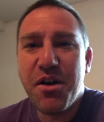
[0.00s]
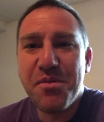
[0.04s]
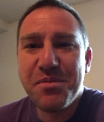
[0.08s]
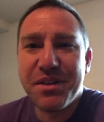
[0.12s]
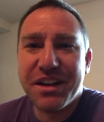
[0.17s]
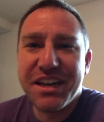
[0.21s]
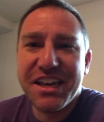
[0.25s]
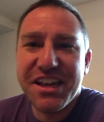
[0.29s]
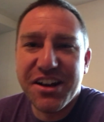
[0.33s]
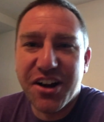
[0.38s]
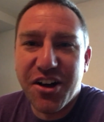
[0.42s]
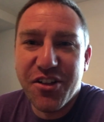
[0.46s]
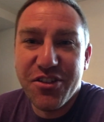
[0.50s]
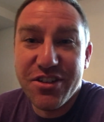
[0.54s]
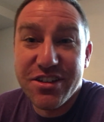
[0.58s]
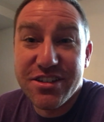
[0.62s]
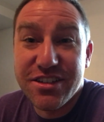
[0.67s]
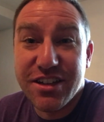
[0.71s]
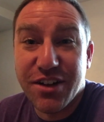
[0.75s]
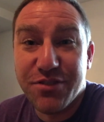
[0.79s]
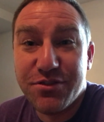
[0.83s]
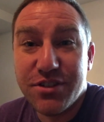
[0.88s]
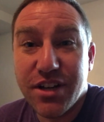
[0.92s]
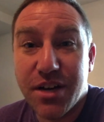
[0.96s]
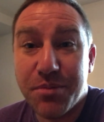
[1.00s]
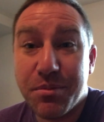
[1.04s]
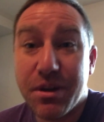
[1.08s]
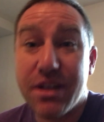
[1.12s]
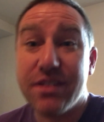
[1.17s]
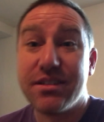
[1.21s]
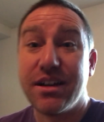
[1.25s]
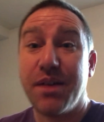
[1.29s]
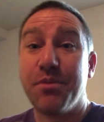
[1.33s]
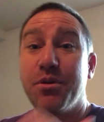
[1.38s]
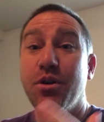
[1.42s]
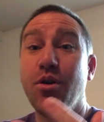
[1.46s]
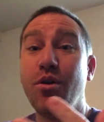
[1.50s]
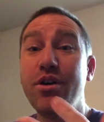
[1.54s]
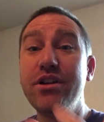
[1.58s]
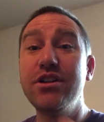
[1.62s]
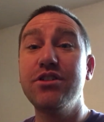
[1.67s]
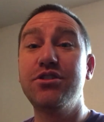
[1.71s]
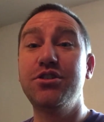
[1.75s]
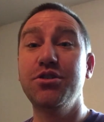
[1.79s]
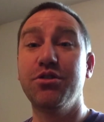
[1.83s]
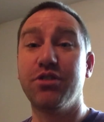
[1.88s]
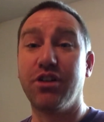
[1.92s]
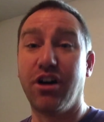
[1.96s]
I'm going to get all this stuff done, because I'm going
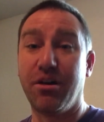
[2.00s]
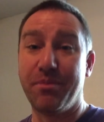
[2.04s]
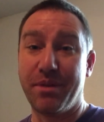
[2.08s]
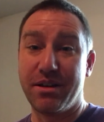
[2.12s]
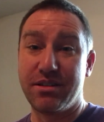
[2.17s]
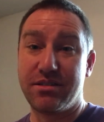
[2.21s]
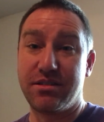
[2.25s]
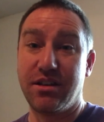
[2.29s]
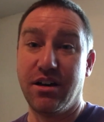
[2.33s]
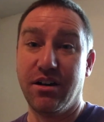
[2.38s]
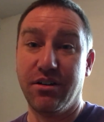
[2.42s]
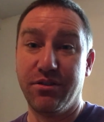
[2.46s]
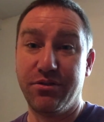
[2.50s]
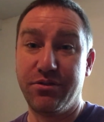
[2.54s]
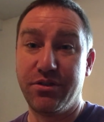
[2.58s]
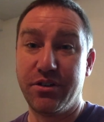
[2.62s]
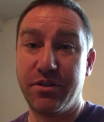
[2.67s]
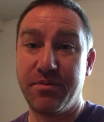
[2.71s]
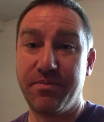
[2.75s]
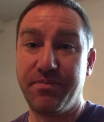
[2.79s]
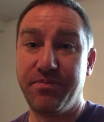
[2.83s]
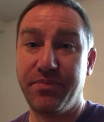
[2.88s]
to do it all myself.